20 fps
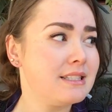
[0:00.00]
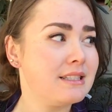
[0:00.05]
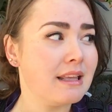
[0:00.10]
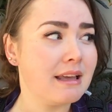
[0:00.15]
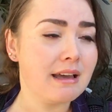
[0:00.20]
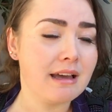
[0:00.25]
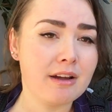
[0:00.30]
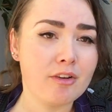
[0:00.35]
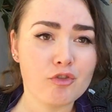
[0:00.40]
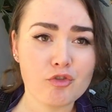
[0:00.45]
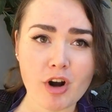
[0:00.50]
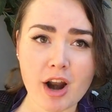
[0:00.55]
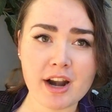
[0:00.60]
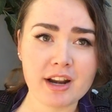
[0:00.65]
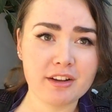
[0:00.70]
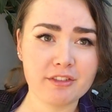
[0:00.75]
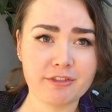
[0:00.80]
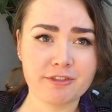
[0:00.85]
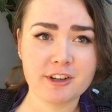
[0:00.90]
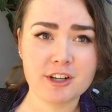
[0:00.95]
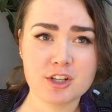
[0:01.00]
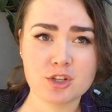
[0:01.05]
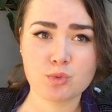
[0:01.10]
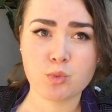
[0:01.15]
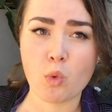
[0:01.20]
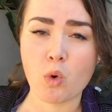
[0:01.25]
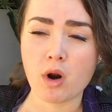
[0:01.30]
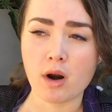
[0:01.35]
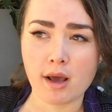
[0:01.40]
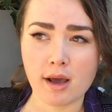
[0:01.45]
the running fresh
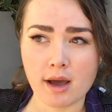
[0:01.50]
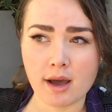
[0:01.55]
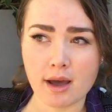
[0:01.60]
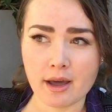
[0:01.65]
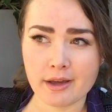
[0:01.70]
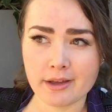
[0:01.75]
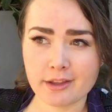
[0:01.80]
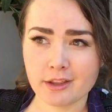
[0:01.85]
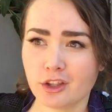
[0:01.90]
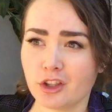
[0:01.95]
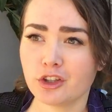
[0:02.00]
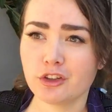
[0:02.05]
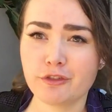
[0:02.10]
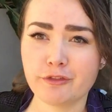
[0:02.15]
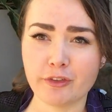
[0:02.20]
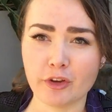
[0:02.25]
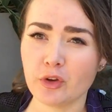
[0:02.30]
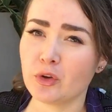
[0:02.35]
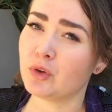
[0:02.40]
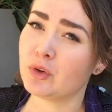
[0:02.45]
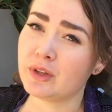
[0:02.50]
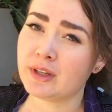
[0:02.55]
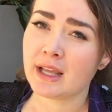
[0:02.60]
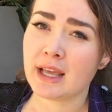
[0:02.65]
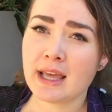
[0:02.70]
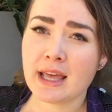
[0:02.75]
water, good food,